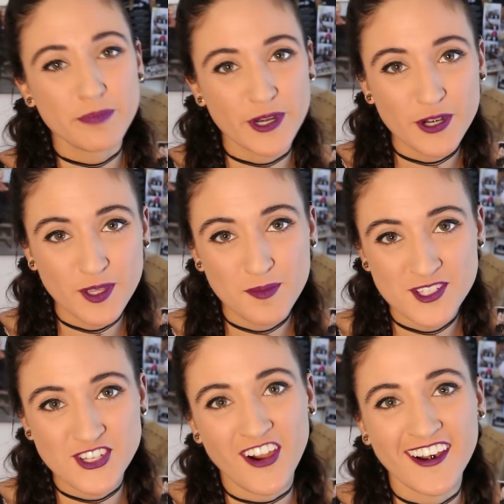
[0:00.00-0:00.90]
Better
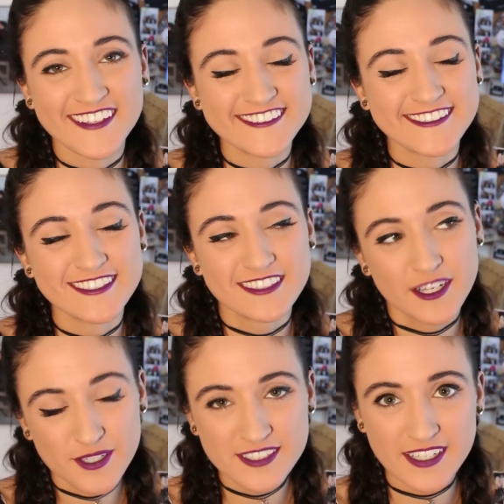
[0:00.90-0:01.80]
Human Jar is this
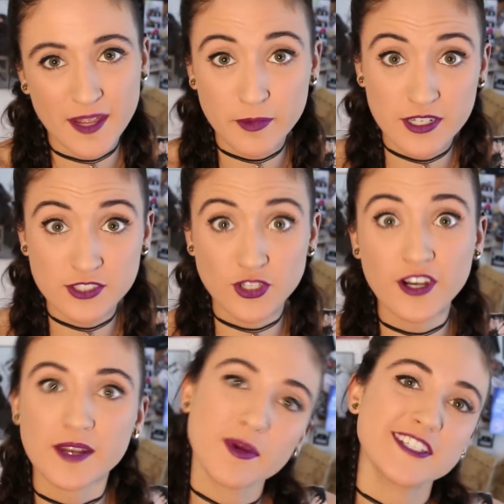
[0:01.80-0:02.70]
series that I'm gonna
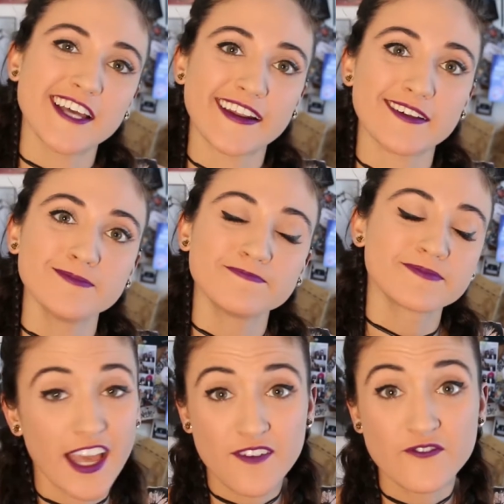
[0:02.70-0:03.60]
start in my channel.
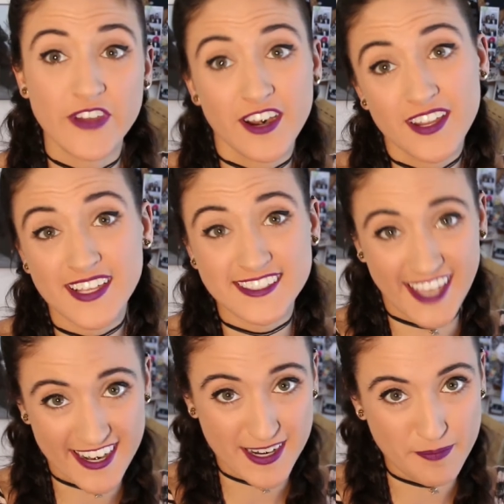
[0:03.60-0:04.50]
I am very
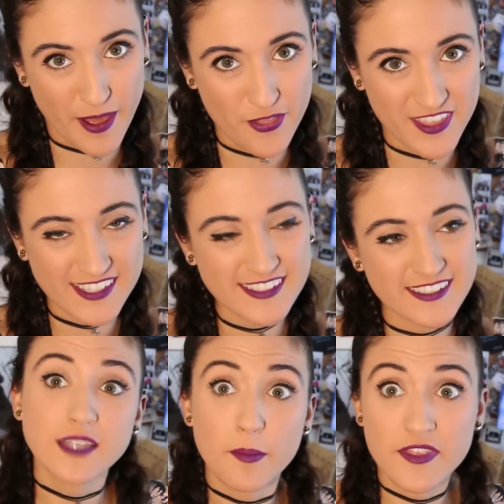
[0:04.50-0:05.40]
excited about this
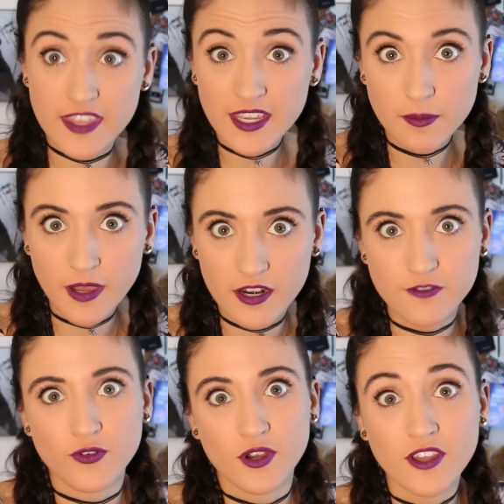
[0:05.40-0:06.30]
because I've been thinking about
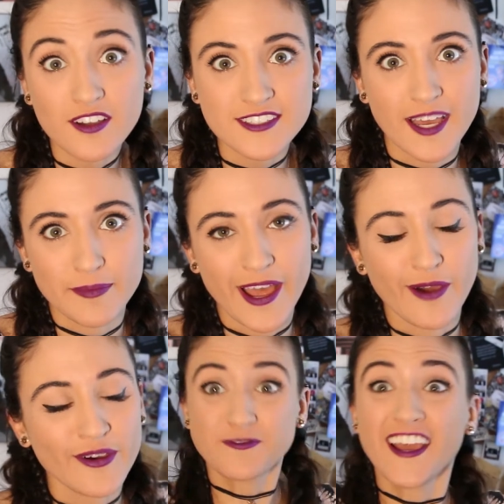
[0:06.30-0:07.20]
it for a long time
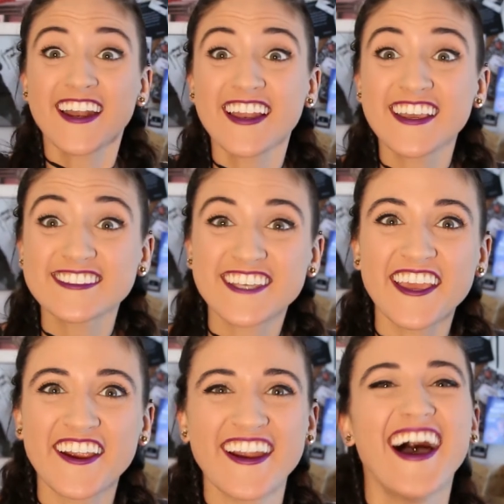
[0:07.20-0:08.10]
now. Finally, it's
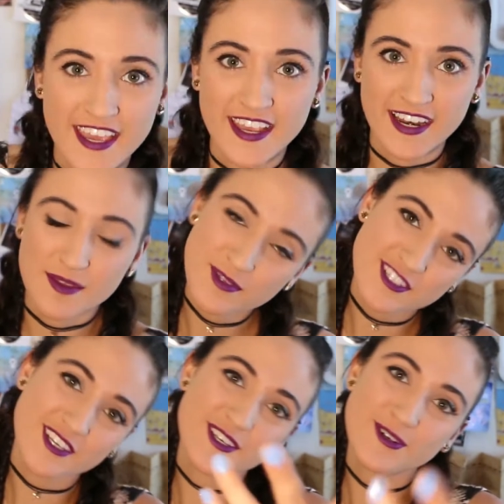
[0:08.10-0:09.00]
here! And let me
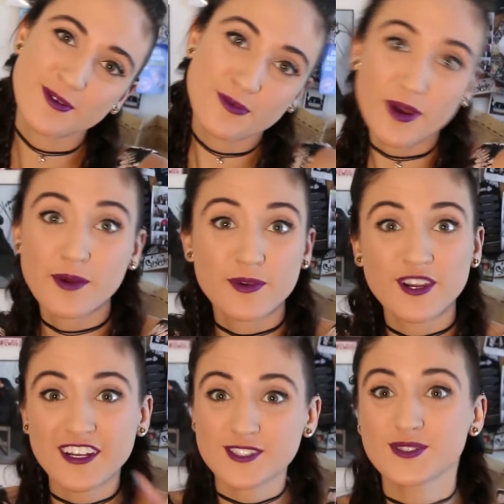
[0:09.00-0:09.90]
tell you what we're
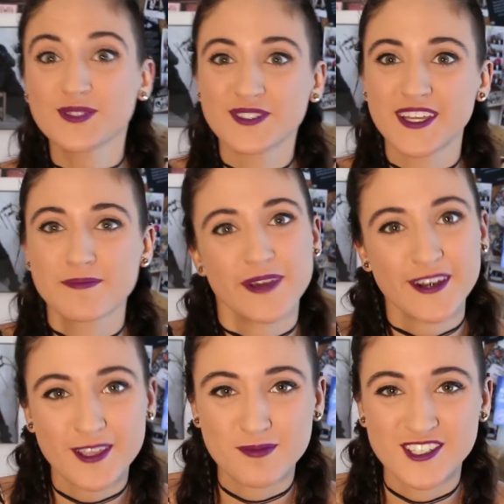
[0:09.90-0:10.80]
gonna do in
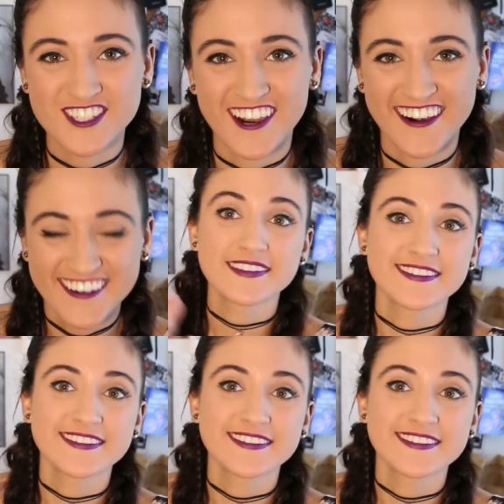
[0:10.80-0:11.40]
Better Human Jar.